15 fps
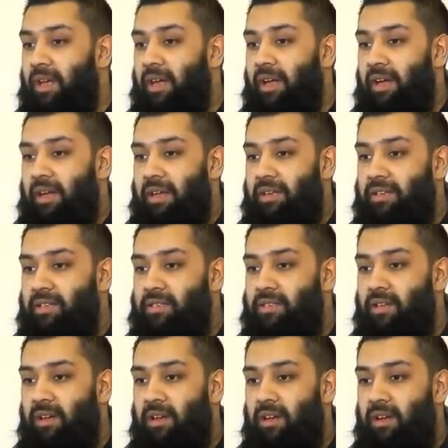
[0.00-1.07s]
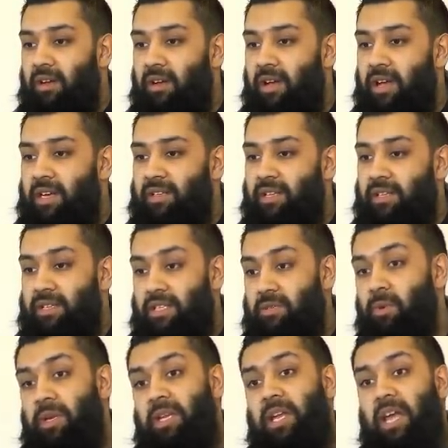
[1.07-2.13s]
And, uh, and this
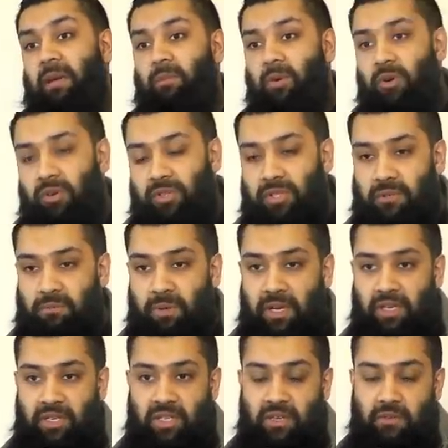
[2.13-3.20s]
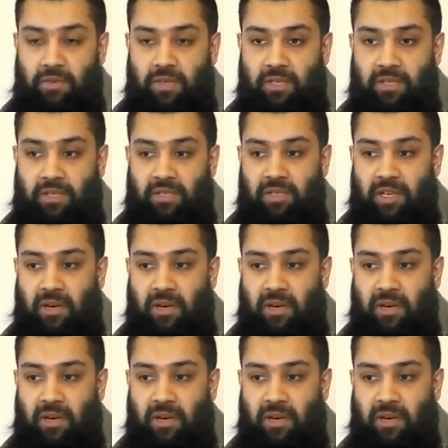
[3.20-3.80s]
is when he came across his PhD thesis.